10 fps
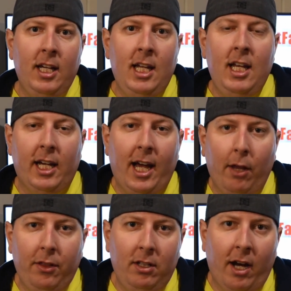eating a
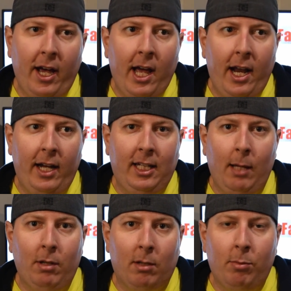healthy diet and
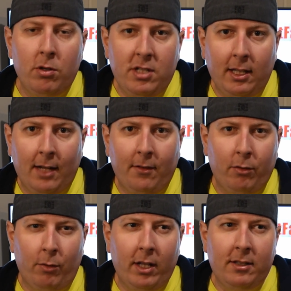keeping your protein
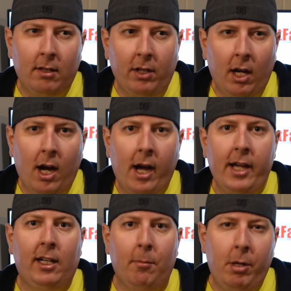levels relatively
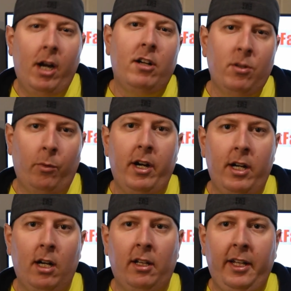high compared to where
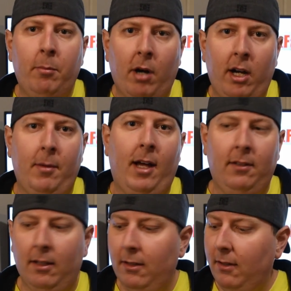your lean body
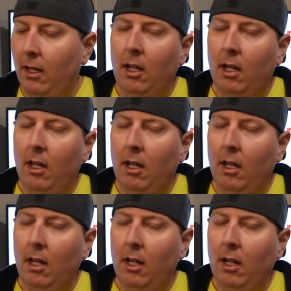mass is.